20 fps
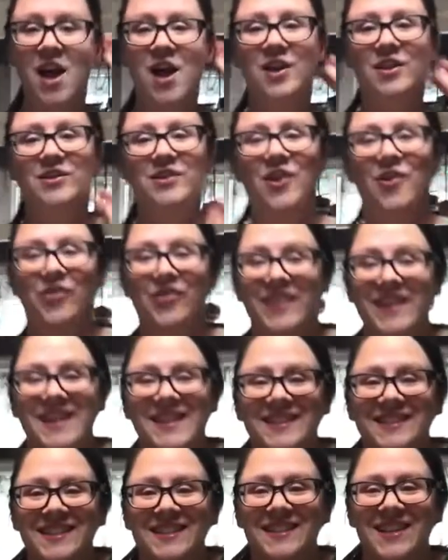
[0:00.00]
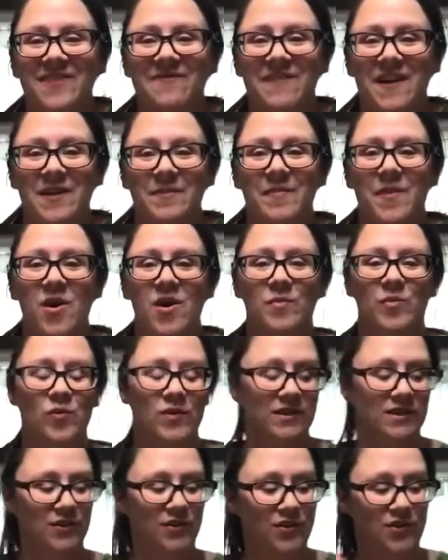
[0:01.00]
So this is the fun part,
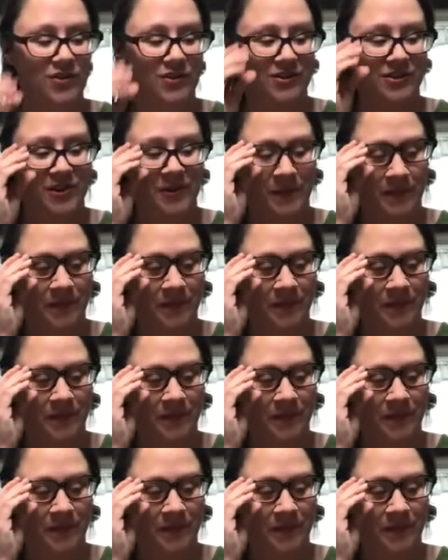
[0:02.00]
boys and girls.